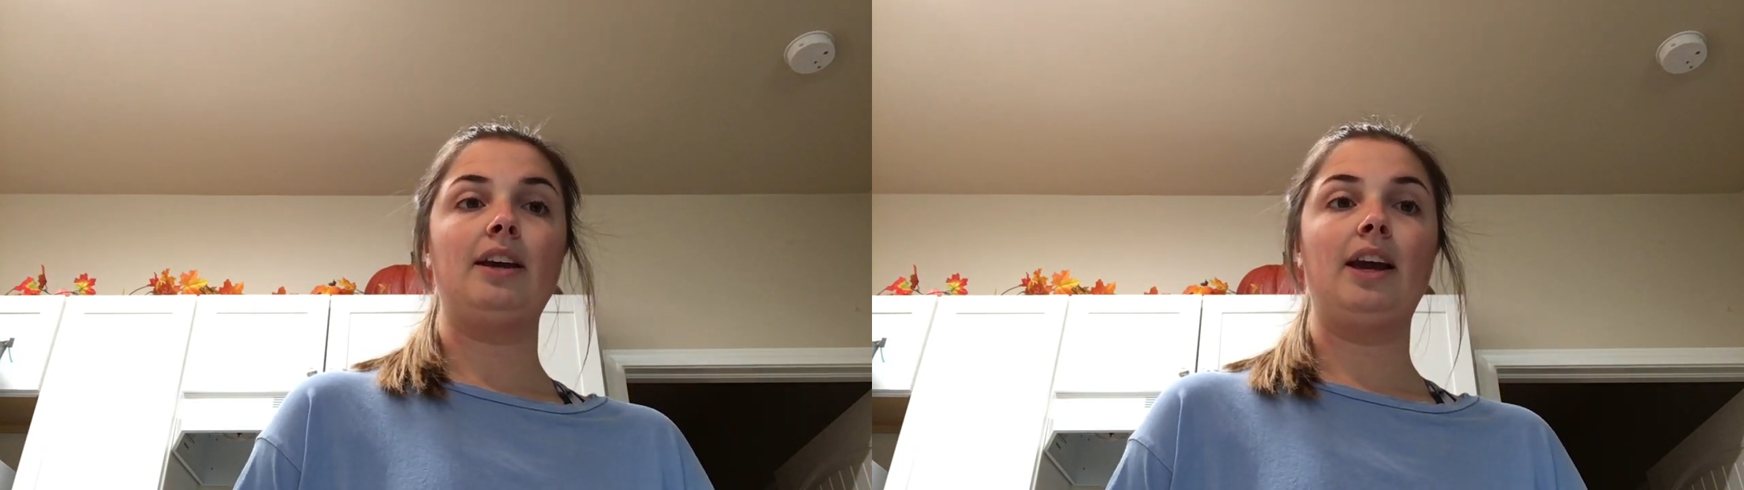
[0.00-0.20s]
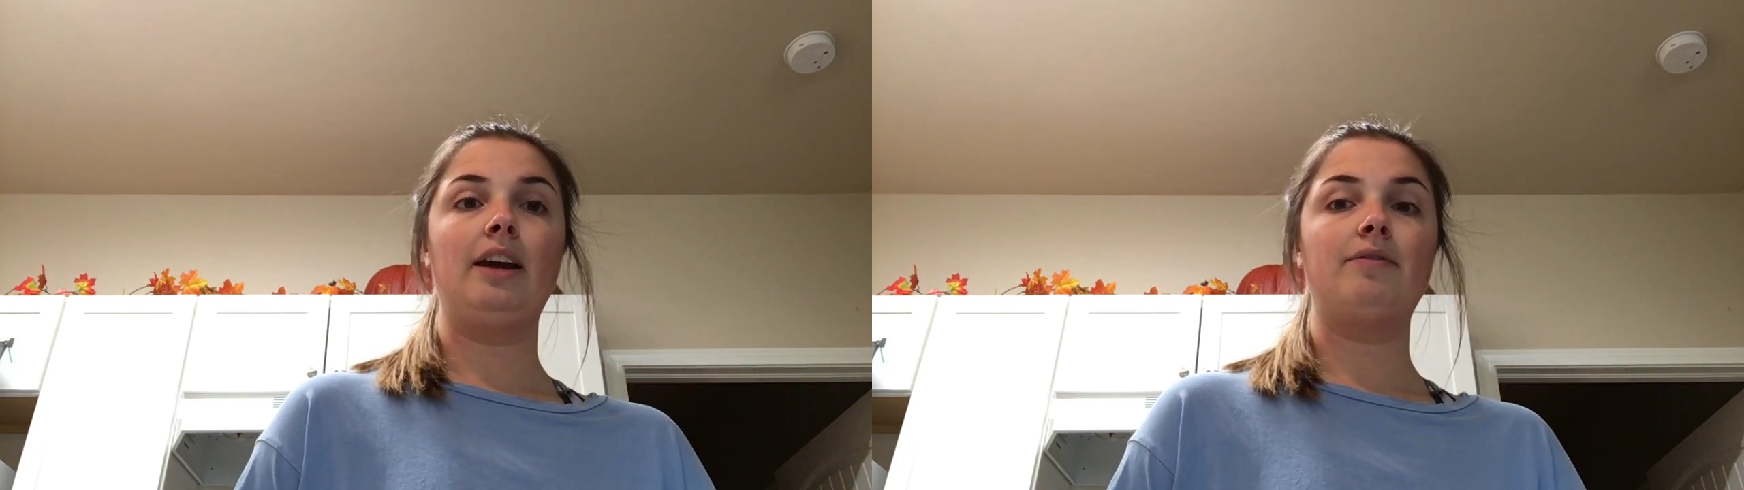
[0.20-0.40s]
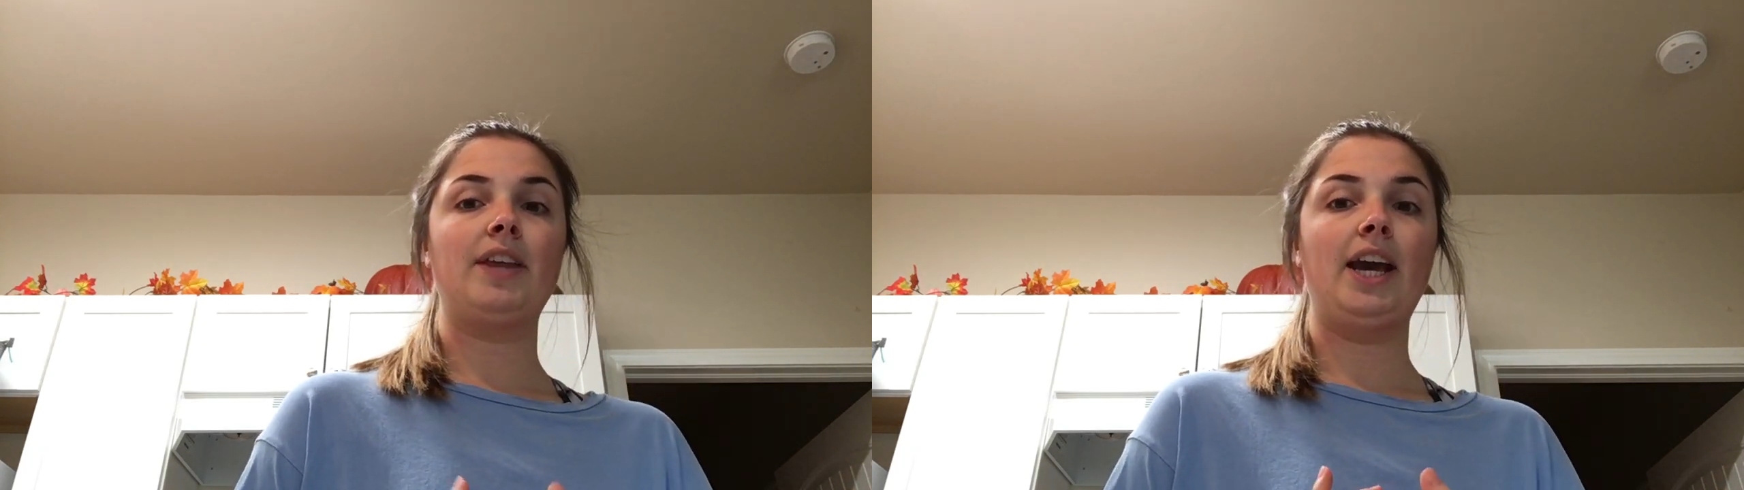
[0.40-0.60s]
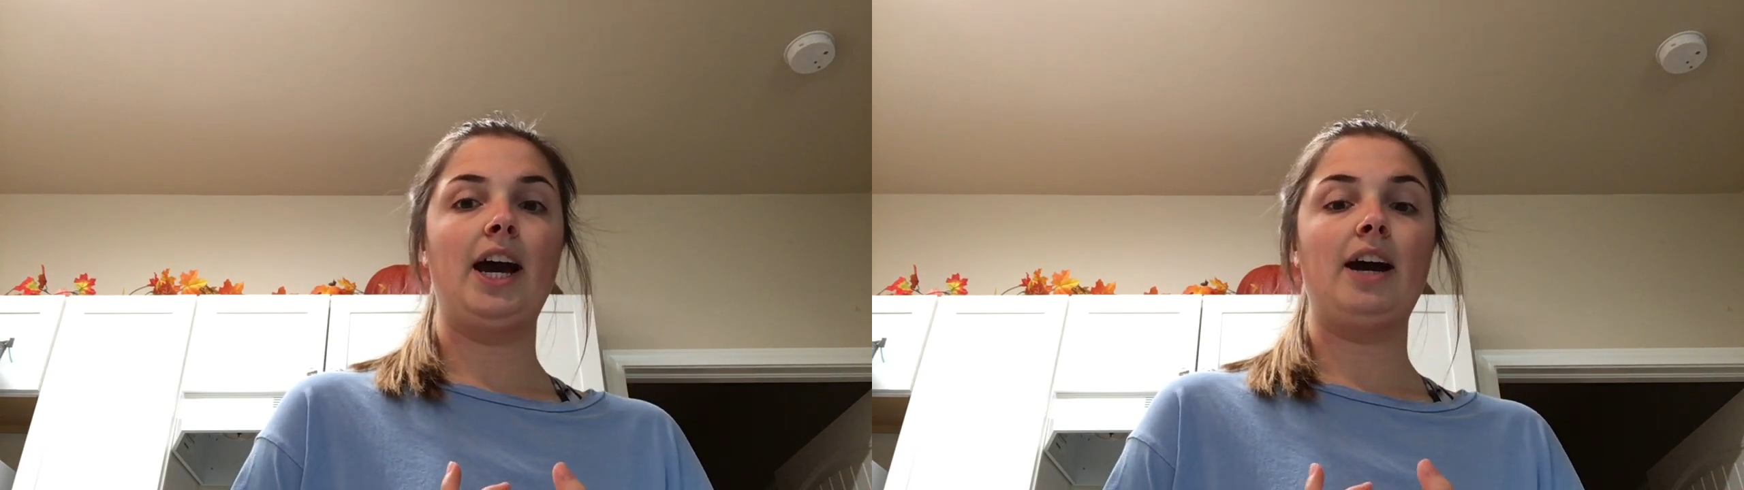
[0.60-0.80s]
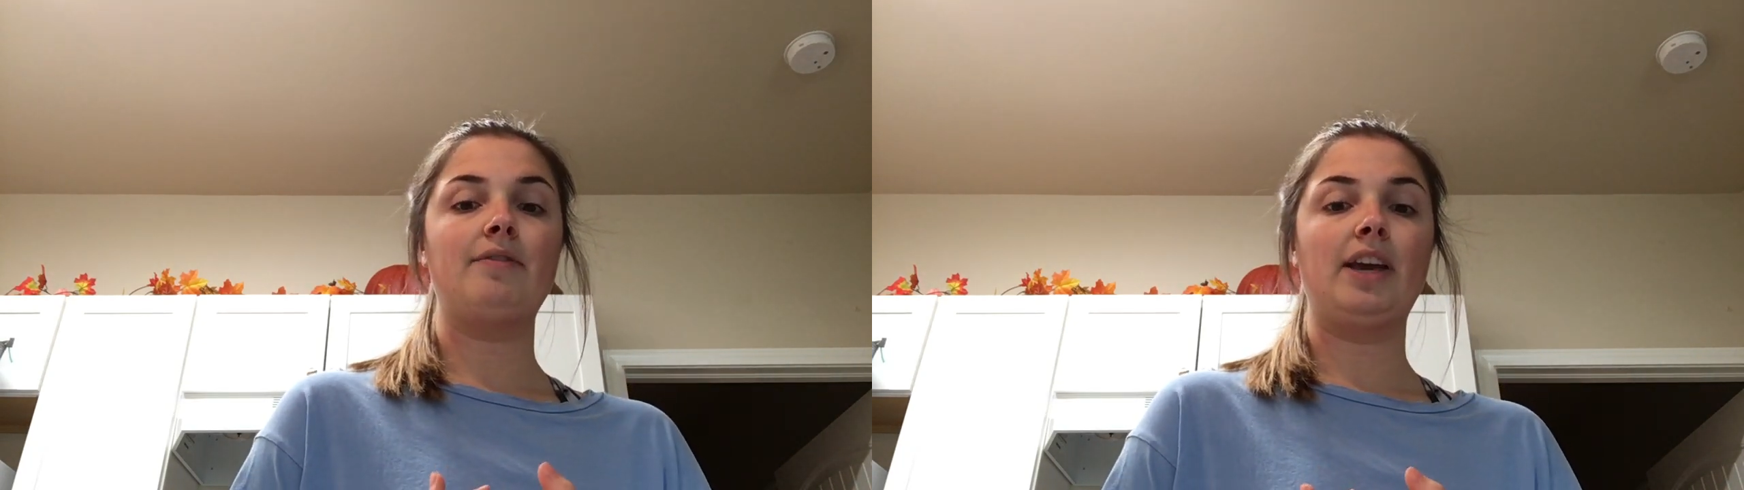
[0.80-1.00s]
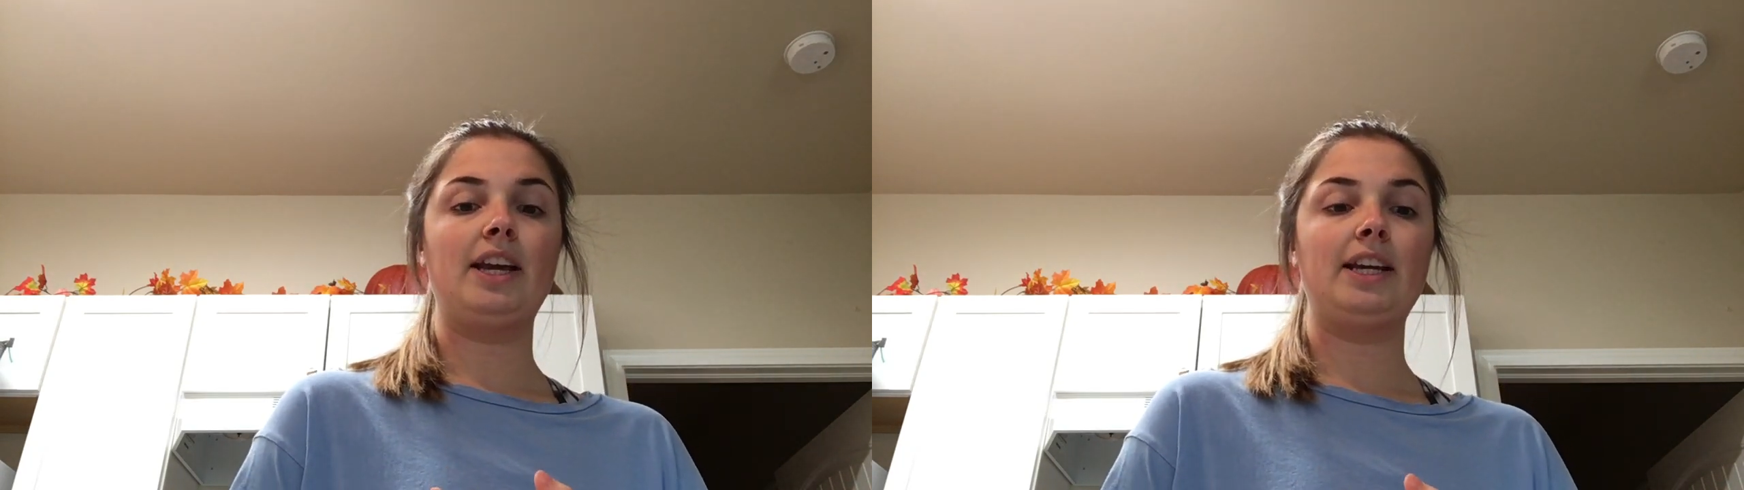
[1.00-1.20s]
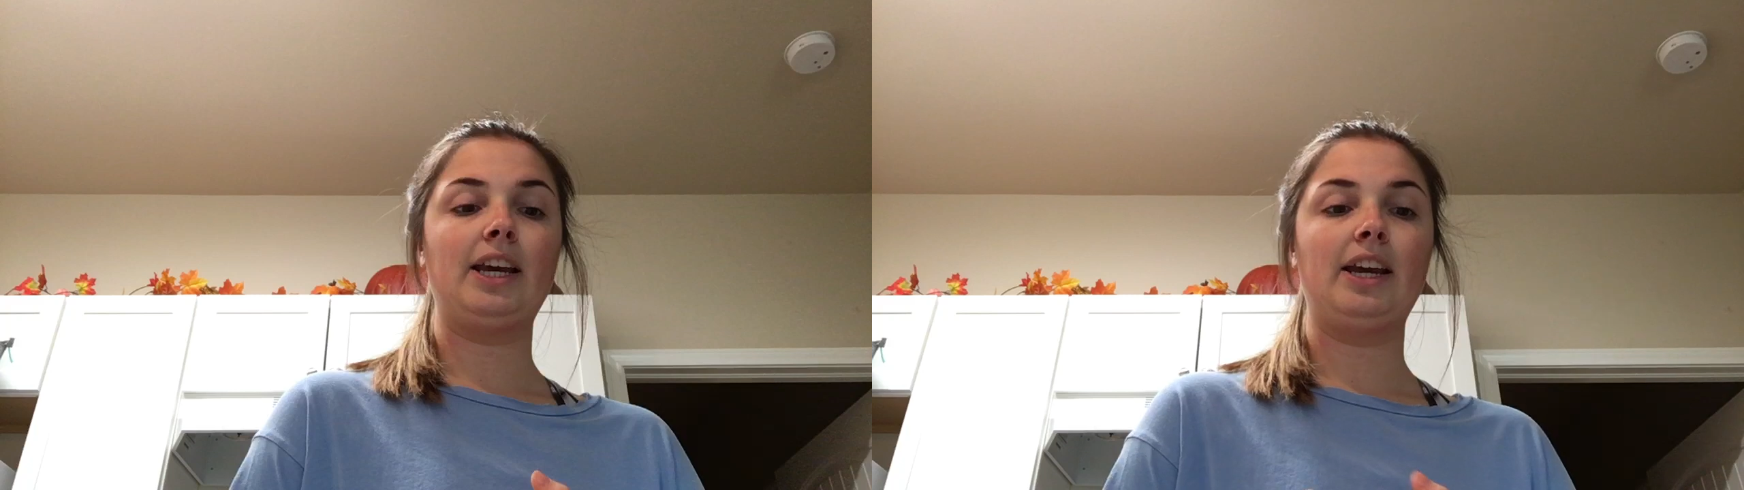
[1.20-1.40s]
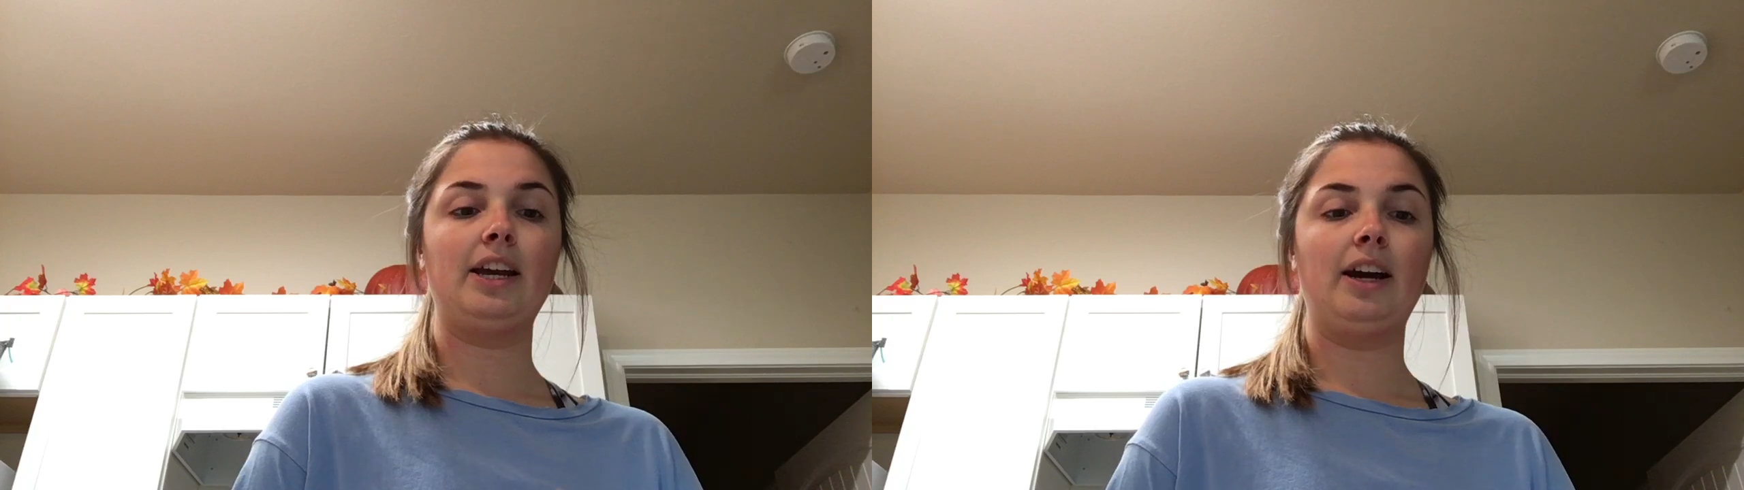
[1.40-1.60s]
if they have
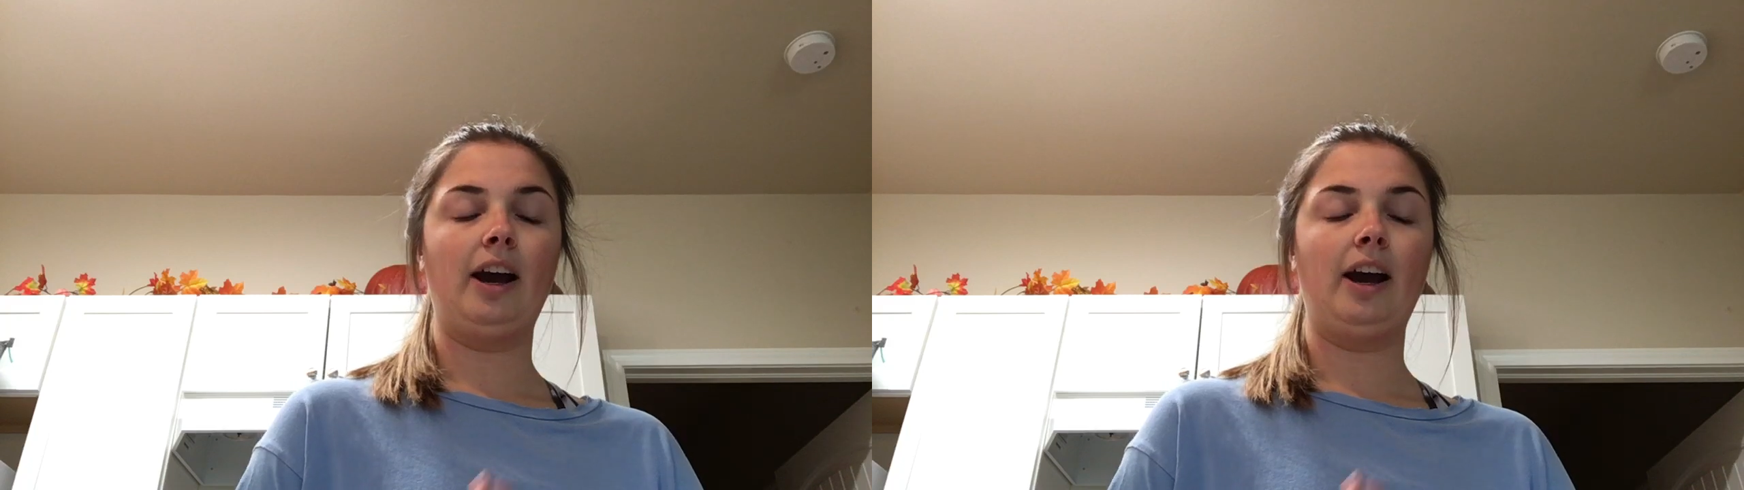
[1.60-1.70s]
any